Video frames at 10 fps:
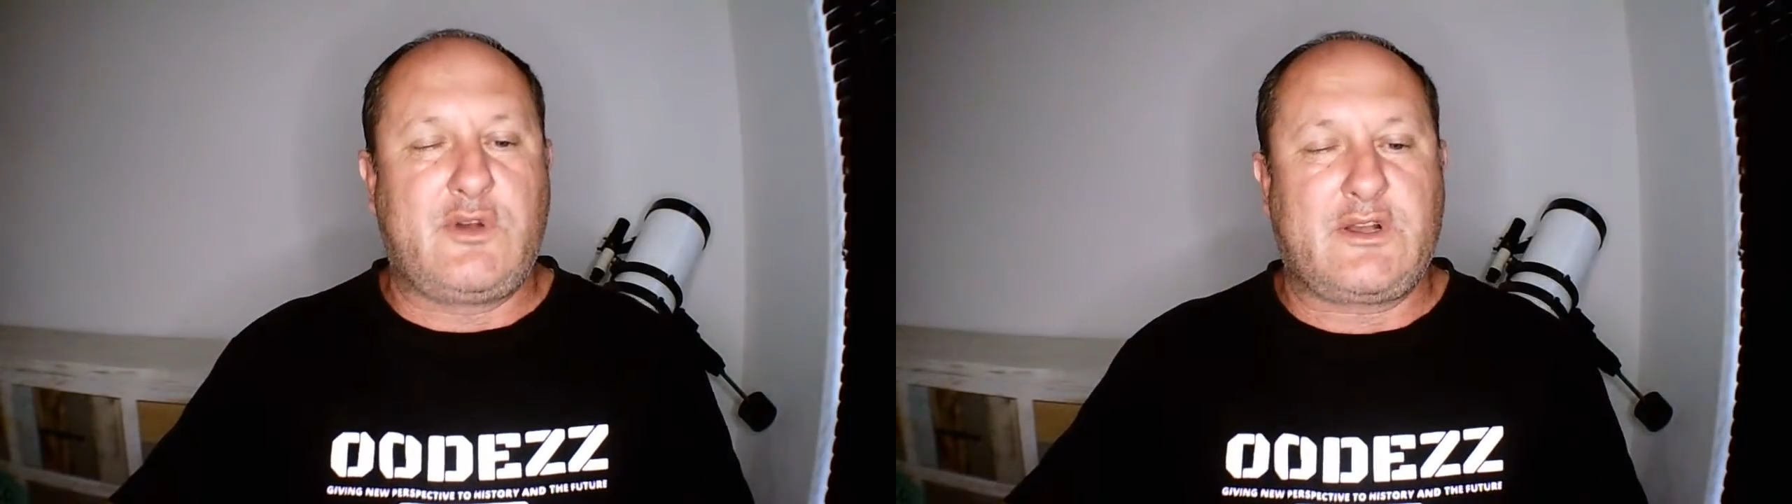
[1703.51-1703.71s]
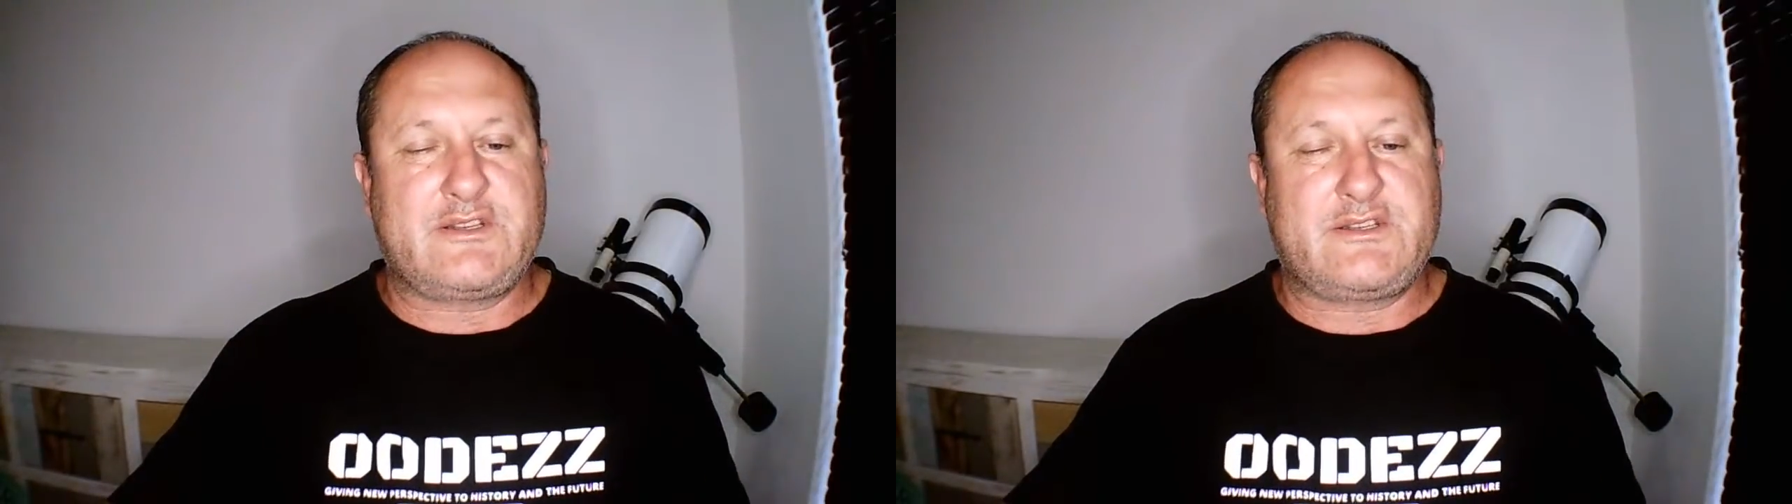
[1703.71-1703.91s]

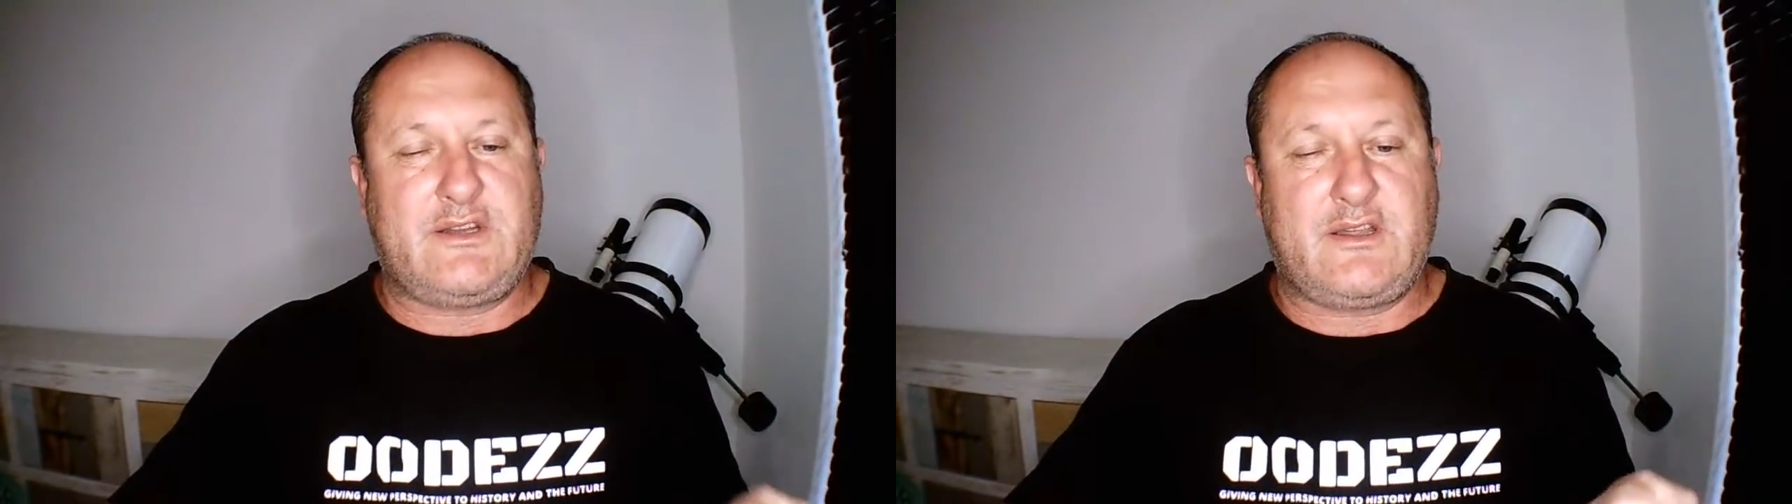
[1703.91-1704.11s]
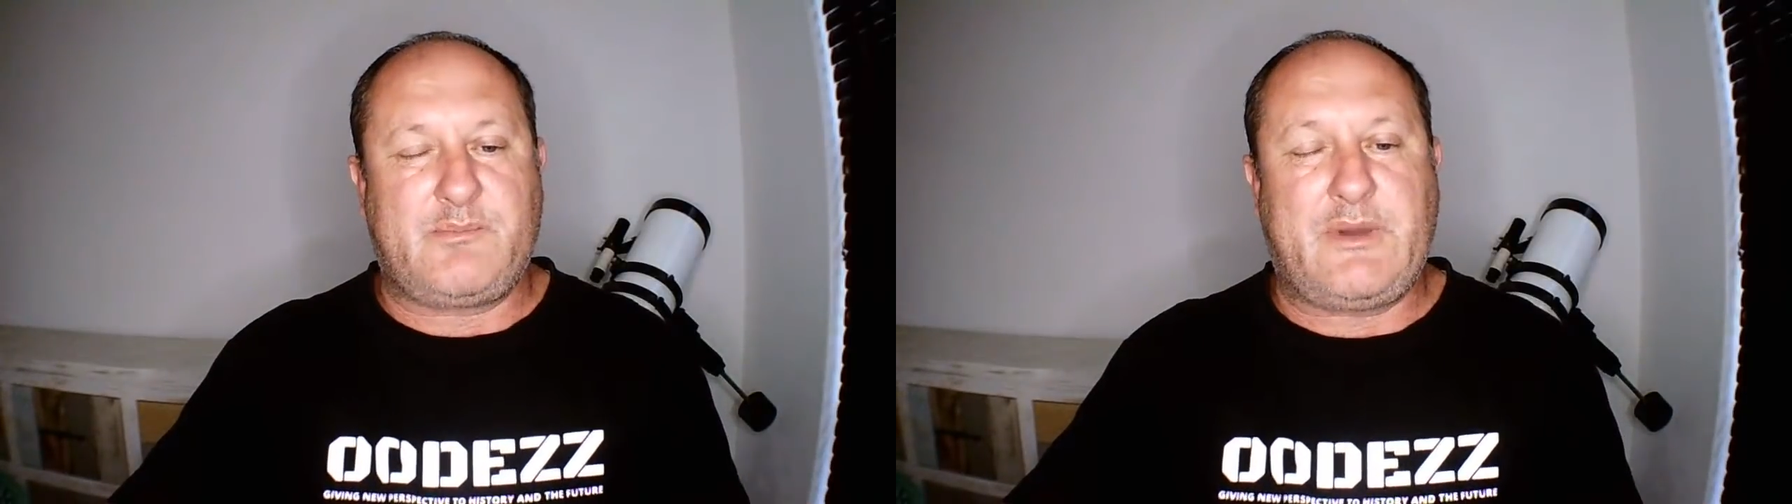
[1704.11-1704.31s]
workers
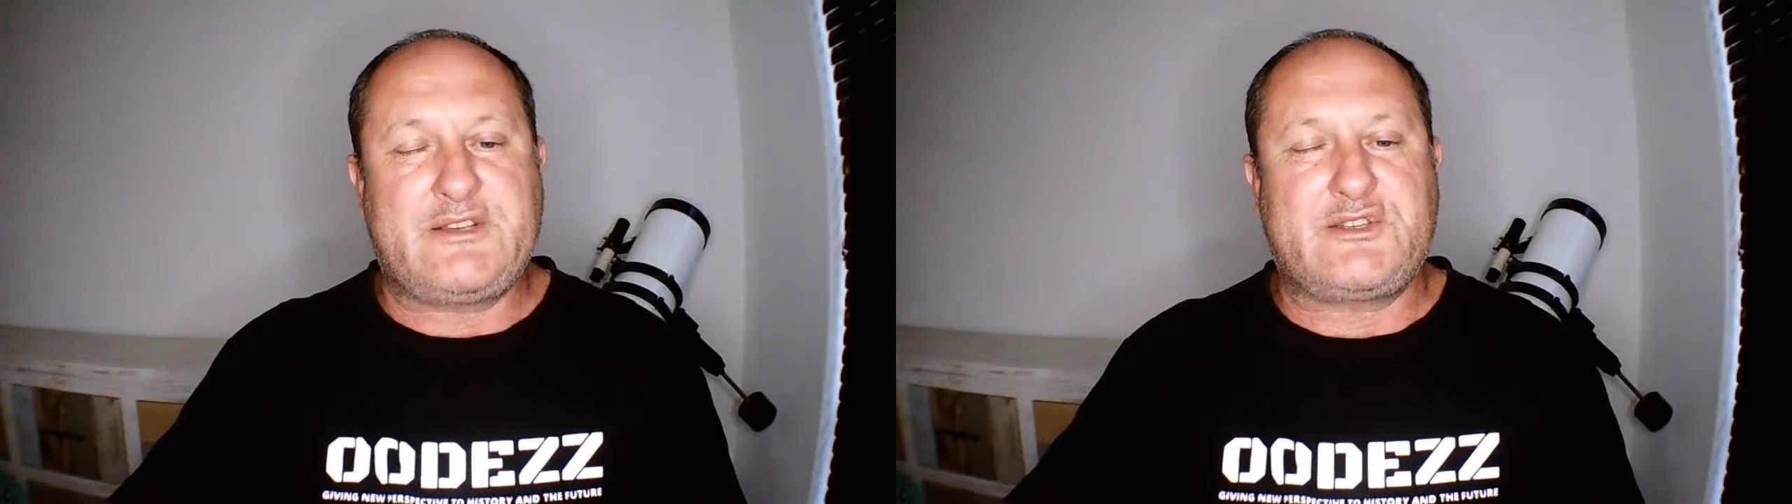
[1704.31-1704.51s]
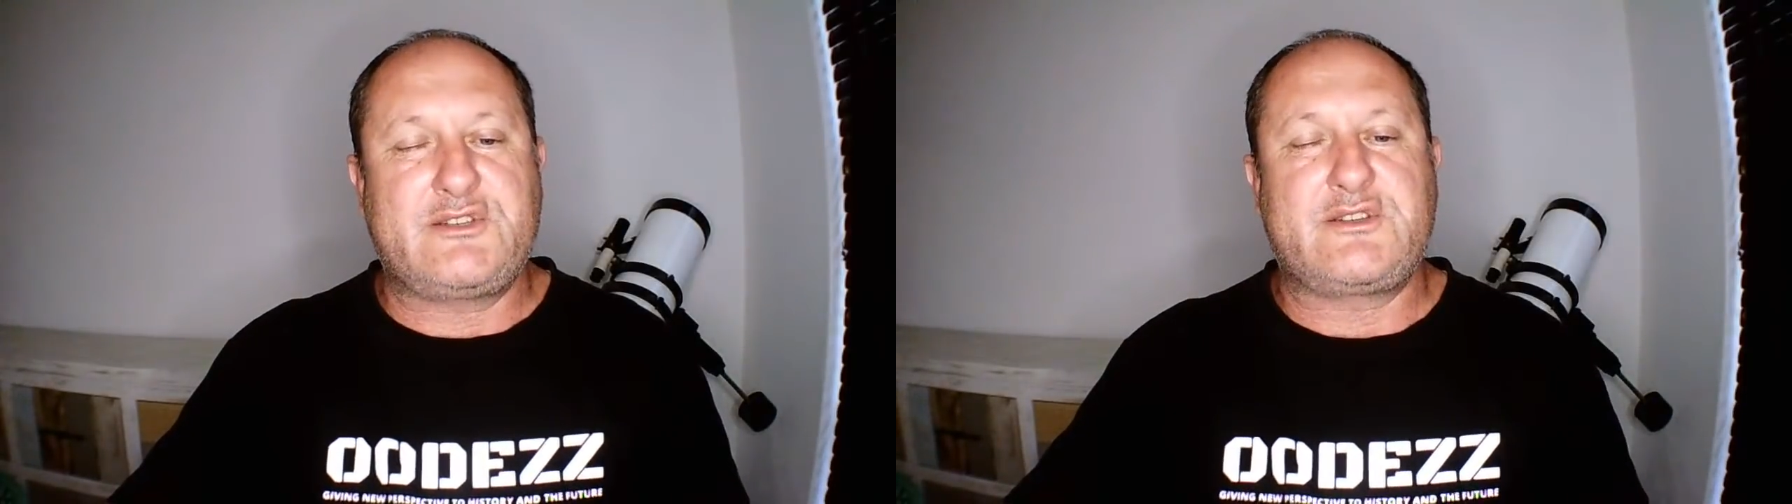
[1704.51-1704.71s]
and other
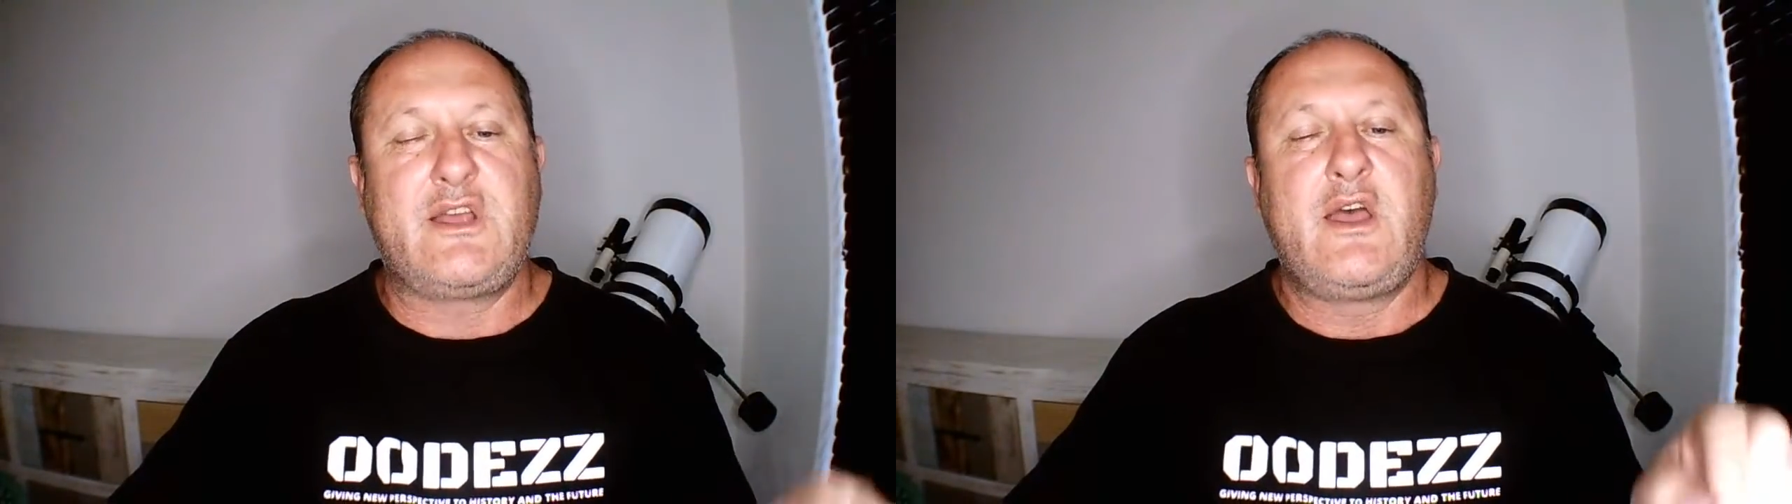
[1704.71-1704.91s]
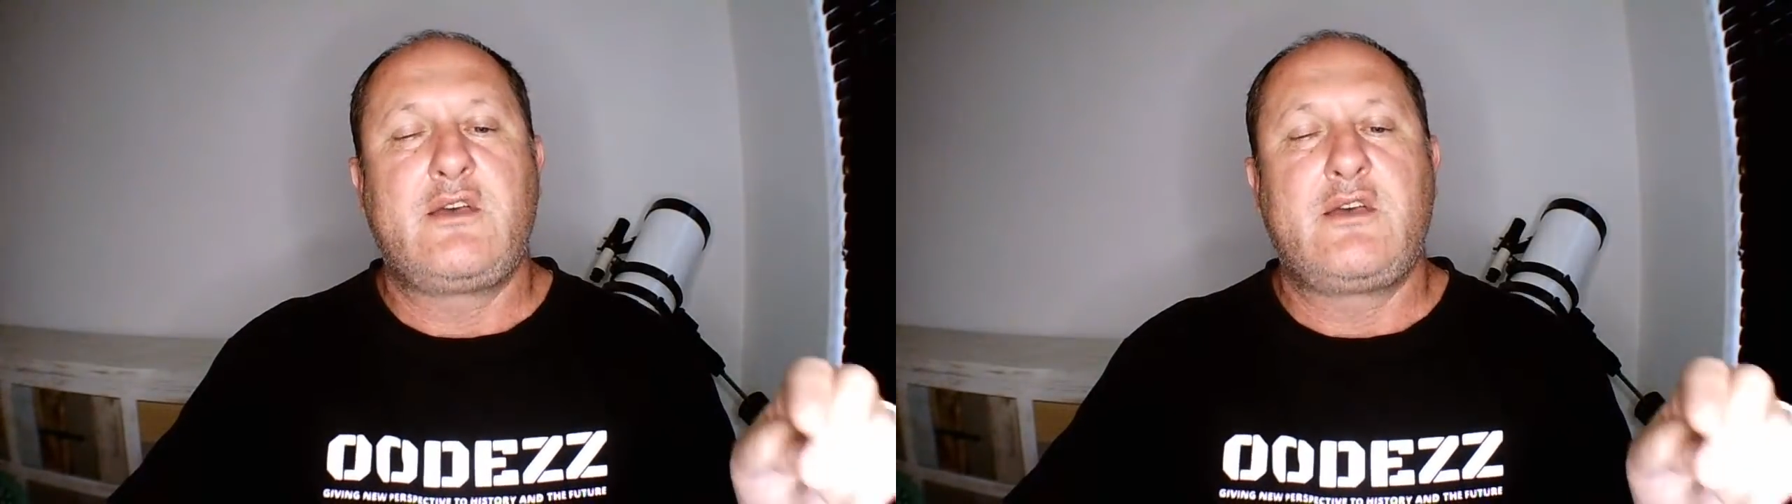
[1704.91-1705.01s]
patients,